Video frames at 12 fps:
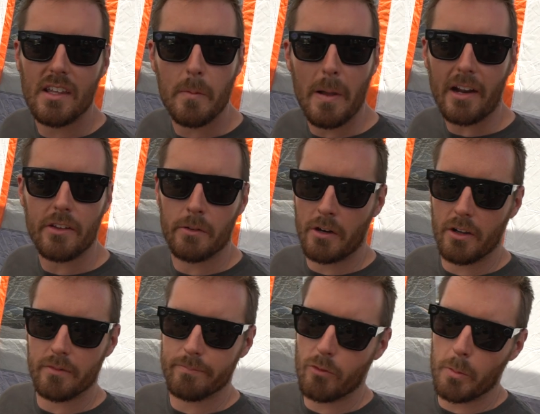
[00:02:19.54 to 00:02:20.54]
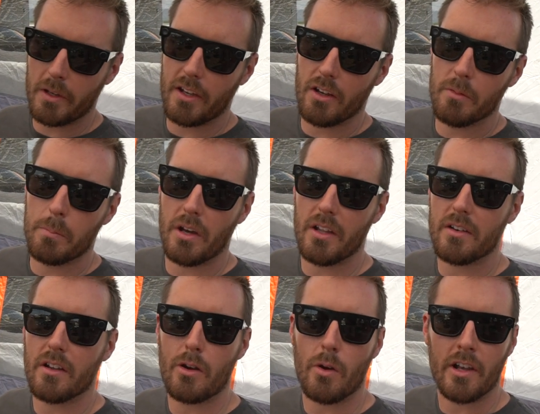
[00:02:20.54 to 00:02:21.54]
Get it back on the road. No big deal, but
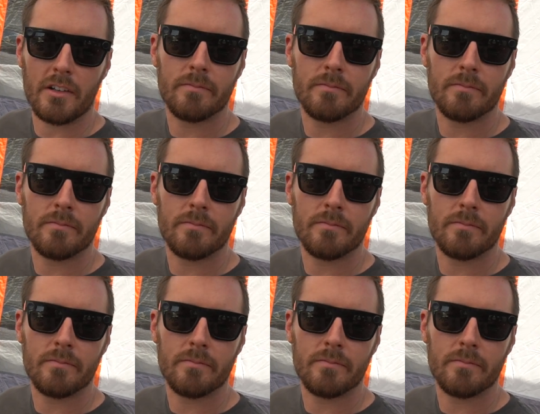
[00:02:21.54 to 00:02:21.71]
annoying.